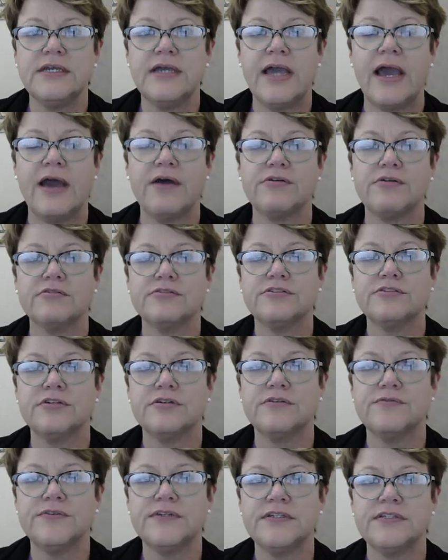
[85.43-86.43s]
outer
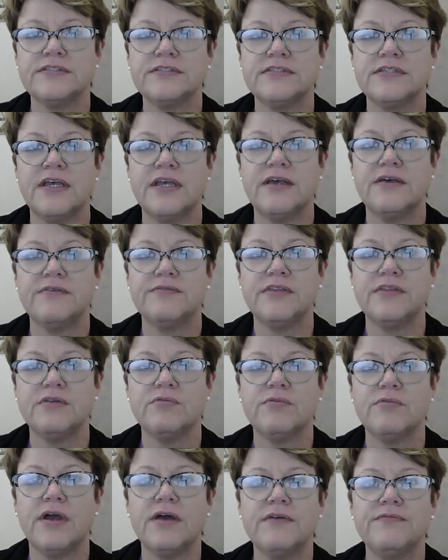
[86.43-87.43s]
surface of the
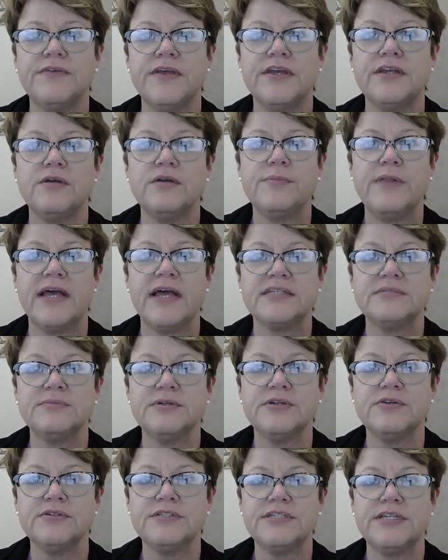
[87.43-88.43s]
rough
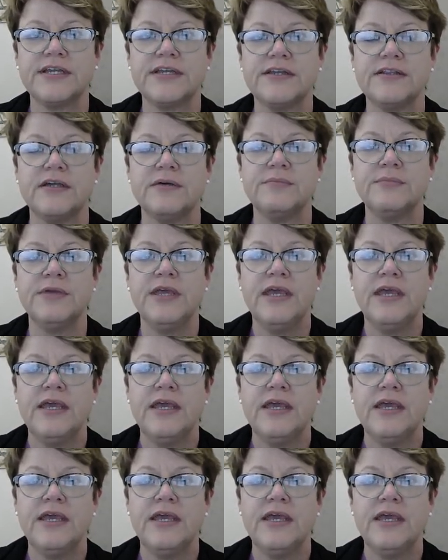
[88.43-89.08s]
endoplasmic reticulum,